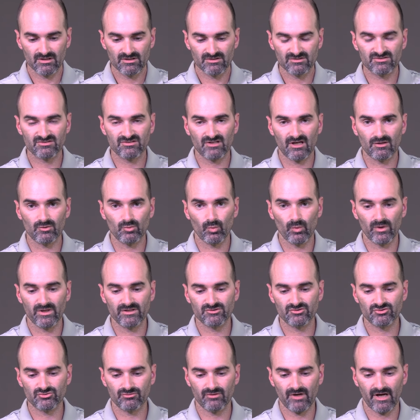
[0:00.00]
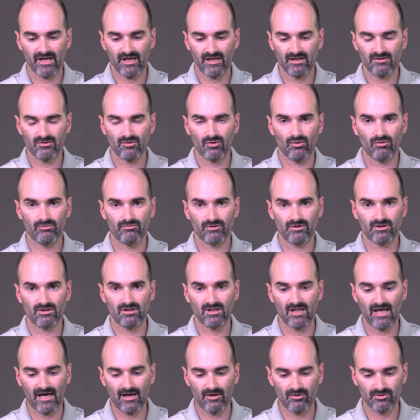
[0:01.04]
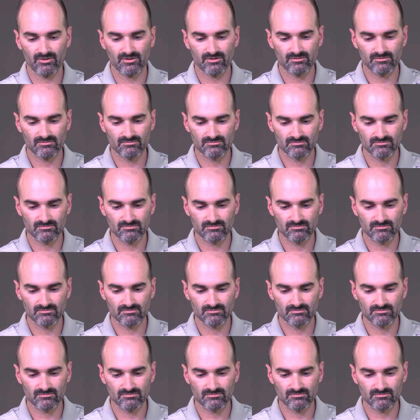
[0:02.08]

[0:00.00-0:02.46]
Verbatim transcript: Sun winds rain over cloud.